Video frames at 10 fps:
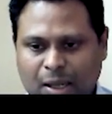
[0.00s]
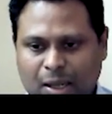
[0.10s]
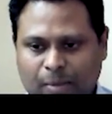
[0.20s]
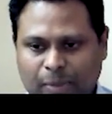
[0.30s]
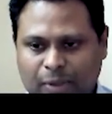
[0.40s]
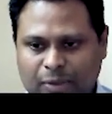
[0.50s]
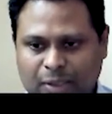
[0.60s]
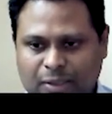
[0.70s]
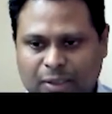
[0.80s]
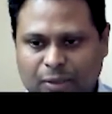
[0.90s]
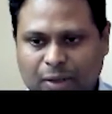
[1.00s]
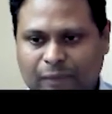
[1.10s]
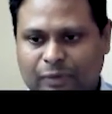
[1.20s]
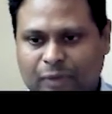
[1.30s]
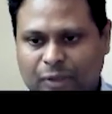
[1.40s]
Uh, because let's say you
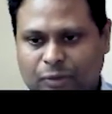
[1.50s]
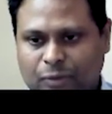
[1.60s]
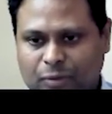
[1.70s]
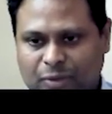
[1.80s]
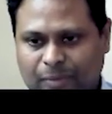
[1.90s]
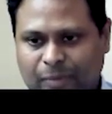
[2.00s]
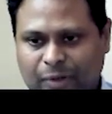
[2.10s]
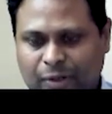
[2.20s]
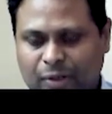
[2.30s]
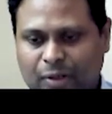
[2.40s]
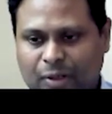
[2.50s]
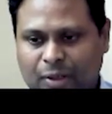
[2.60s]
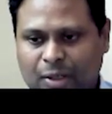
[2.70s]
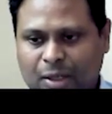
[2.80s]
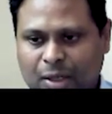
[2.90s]
have a threshold somewhere here,
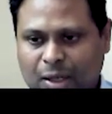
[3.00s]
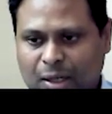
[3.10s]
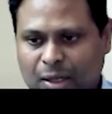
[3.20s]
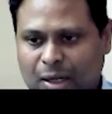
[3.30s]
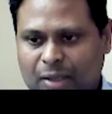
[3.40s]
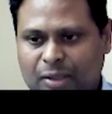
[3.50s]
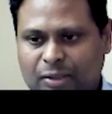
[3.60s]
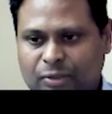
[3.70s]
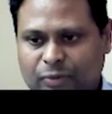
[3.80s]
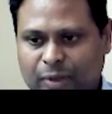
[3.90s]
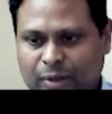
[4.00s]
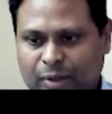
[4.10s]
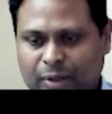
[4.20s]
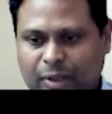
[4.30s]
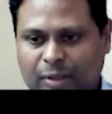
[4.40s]
uh, none of these
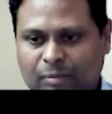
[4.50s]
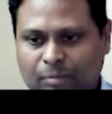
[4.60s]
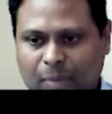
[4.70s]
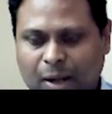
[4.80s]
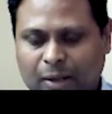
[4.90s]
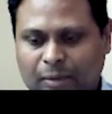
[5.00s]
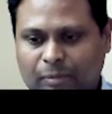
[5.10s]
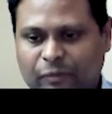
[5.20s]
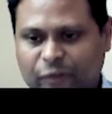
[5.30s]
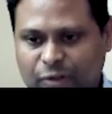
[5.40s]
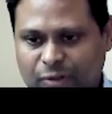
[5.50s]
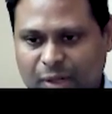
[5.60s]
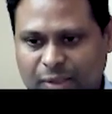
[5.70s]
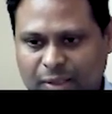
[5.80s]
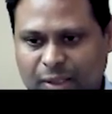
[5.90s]
triggered it, but
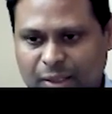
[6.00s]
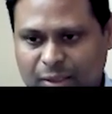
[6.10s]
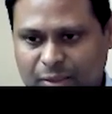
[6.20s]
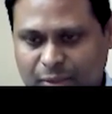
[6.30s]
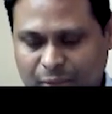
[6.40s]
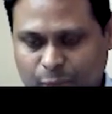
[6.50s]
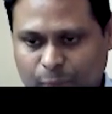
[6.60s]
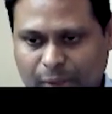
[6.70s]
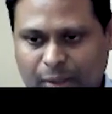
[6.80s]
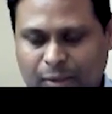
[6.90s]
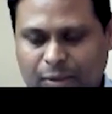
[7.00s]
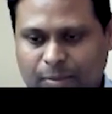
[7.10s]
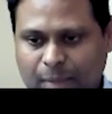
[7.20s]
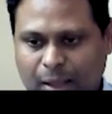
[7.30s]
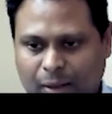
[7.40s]
visualizing it this way,
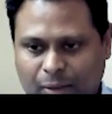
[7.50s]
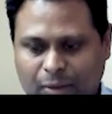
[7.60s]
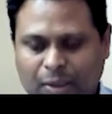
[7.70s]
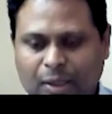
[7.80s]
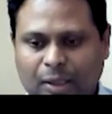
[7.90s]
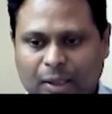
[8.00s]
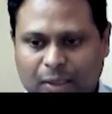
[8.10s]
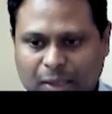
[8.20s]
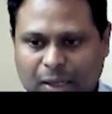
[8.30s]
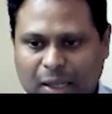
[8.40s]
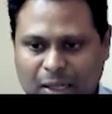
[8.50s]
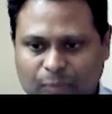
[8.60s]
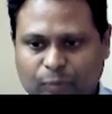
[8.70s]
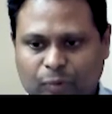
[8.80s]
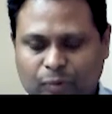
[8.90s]
this manner, can kind of
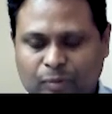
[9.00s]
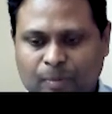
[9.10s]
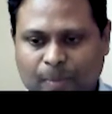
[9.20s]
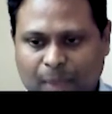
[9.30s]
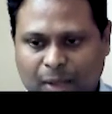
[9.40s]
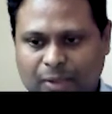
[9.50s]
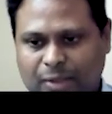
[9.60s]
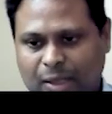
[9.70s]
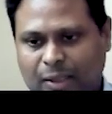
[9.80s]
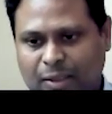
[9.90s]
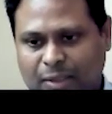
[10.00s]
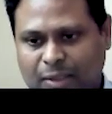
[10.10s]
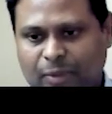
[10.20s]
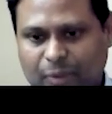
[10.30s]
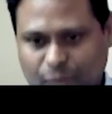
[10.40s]
help you understand that
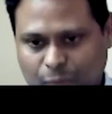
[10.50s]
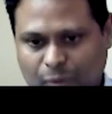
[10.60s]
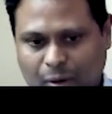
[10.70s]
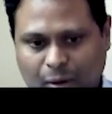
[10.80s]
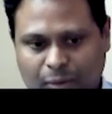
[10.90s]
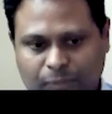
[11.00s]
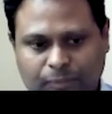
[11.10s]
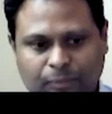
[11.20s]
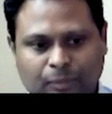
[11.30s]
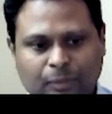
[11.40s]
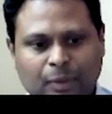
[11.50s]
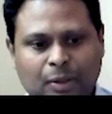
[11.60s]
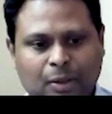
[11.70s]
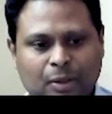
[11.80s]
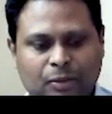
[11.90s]
something is going on.
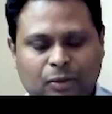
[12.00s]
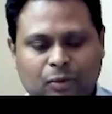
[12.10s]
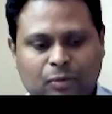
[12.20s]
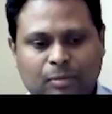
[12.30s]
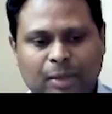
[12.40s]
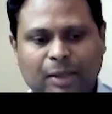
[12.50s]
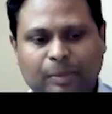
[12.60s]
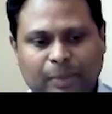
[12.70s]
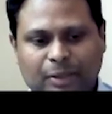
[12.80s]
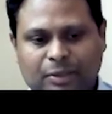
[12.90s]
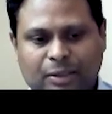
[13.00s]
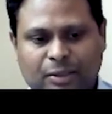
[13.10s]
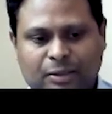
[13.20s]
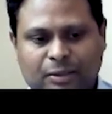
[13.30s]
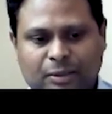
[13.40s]
So many
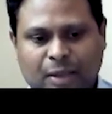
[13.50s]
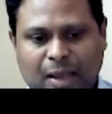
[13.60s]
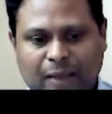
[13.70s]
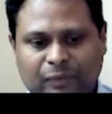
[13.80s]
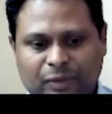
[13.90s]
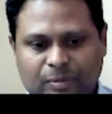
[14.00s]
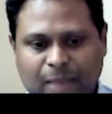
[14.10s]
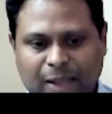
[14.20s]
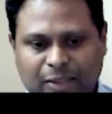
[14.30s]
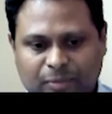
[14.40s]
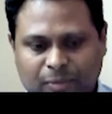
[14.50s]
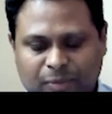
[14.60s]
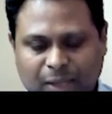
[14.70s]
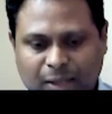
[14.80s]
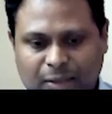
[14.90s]
PLCs have this maximum
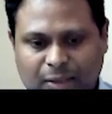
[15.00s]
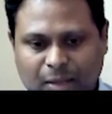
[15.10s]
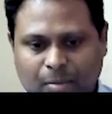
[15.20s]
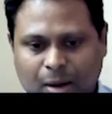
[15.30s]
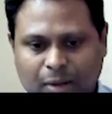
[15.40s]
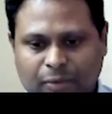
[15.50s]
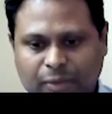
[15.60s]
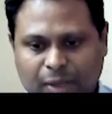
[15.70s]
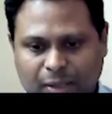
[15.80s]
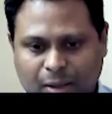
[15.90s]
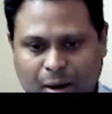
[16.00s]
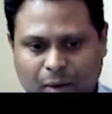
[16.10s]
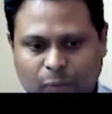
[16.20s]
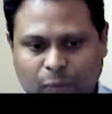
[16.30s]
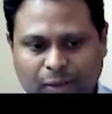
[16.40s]
cycle time monitoring at the
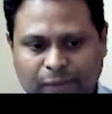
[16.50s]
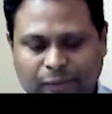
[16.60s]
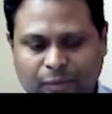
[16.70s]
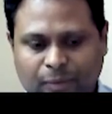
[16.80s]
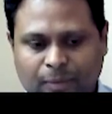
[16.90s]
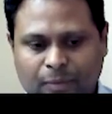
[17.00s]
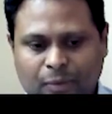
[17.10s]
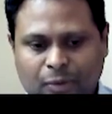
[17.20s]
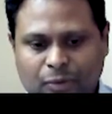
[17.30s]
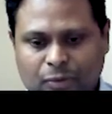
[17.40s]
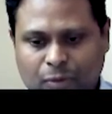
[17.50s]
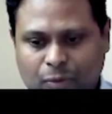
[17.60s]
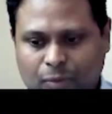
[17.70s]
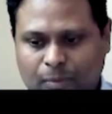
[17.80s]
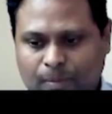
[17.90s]
hardware level.
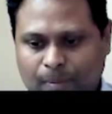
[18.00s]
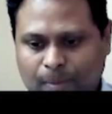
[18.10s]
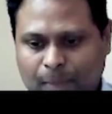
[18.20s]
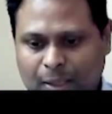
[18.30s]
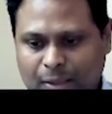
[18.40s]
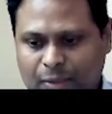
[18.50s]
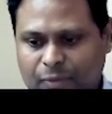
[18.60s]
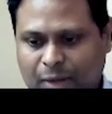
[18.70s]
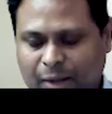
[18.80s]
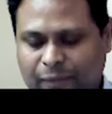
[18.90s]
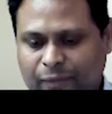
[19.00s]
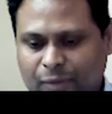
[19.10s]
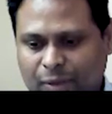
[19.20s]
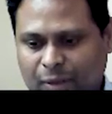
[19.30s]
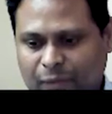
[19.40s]
So in this graph,
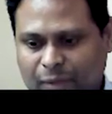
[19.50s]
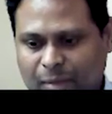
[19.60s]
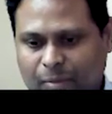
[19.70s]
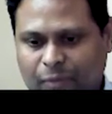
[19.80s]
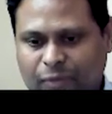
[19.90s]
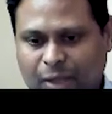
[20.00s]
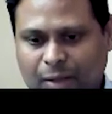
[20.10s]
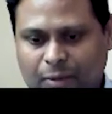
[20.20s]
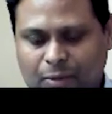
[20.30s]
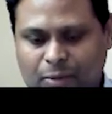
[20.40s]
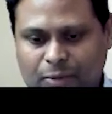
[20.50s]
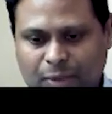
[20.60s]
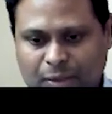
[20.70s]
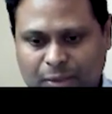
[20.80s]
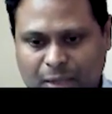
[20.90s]
the number of cycles
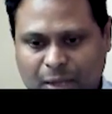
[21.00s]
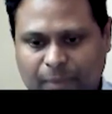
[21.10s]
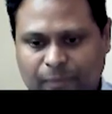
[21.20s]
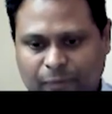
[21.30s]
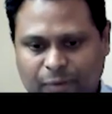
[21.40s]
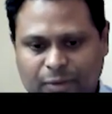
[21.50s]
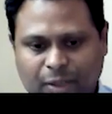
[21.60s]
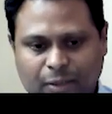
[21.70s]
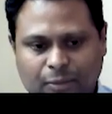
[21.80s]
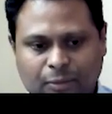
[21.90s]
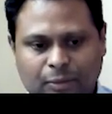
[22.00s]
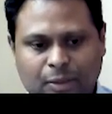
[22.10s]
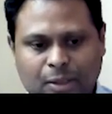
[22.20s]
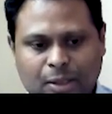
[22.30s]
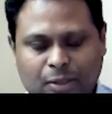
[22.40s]
and the time for the cycle.
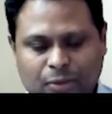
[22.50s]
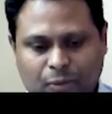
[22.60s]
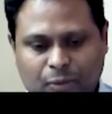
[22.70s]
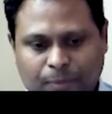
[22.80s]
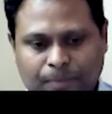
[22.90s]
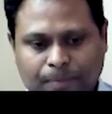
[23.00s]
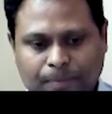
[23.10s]
So